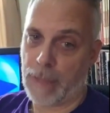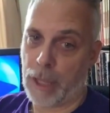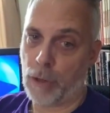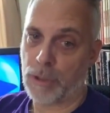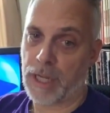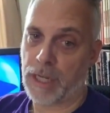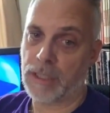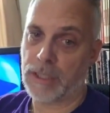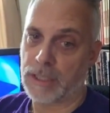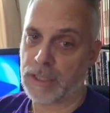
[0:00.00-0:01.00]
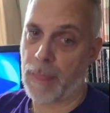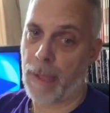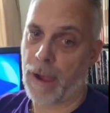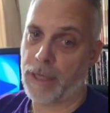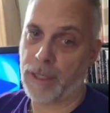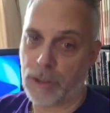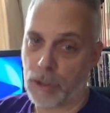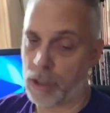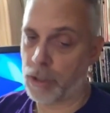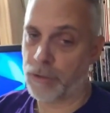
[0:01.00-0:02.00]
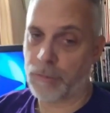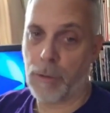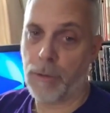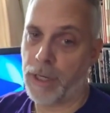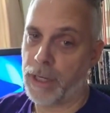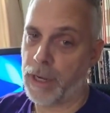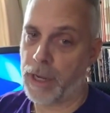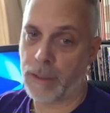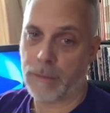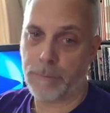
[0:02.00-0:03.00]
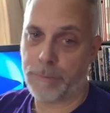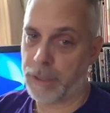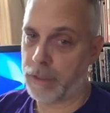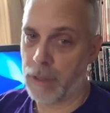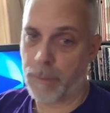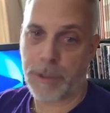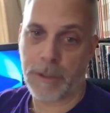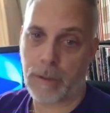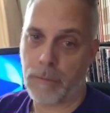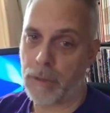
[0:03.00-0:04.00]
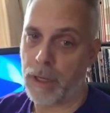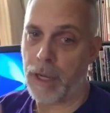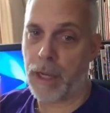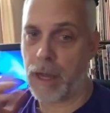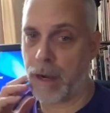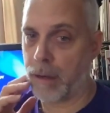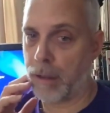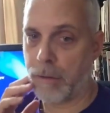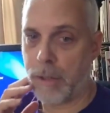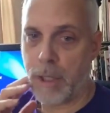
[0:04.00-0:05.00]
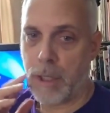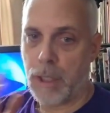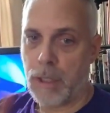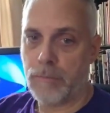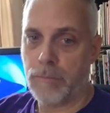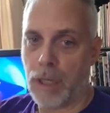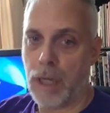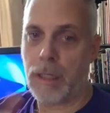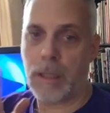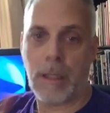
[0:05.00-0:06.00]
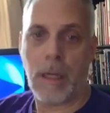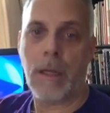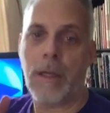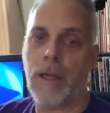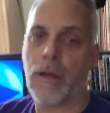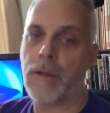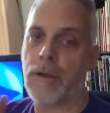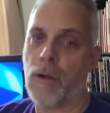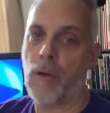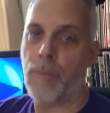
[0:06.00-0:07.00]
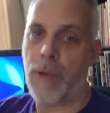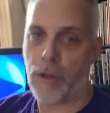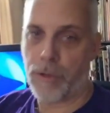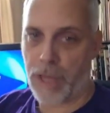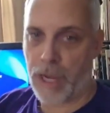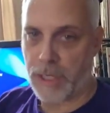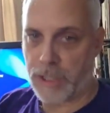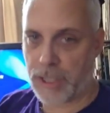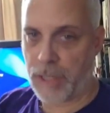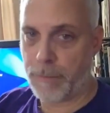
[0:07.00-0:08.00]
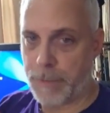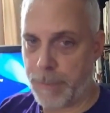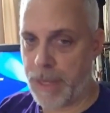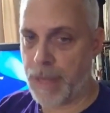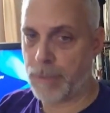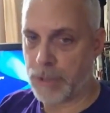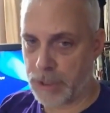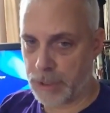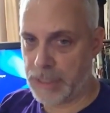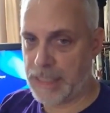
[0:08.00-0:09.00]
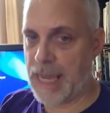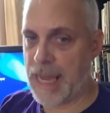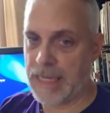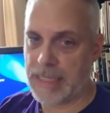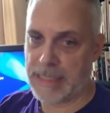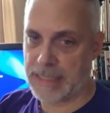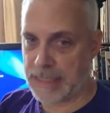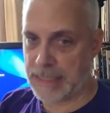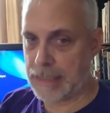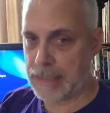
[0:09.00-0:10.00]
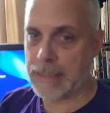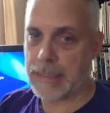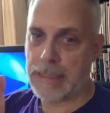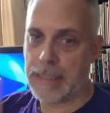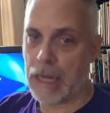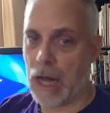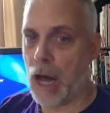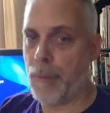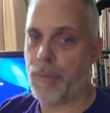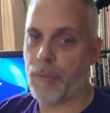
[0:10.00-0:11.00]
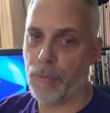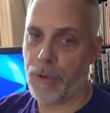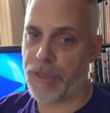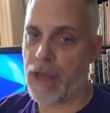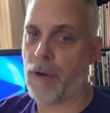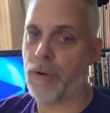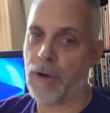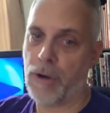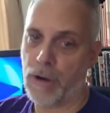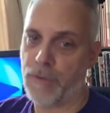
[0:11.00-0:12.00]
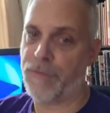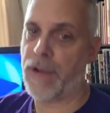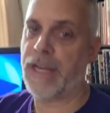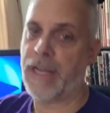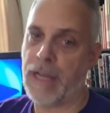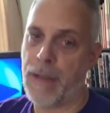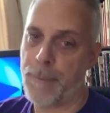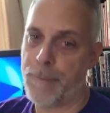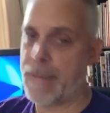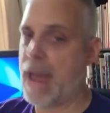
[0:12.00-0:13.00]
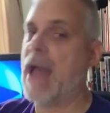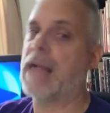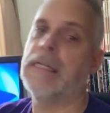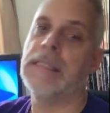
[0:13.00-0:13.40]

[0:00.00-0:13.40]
You know, it's like, because I can talk her through it, I can pick her up a certain way, I don't know. But none of the other home health aides seem to be able to get her up without her fighting back.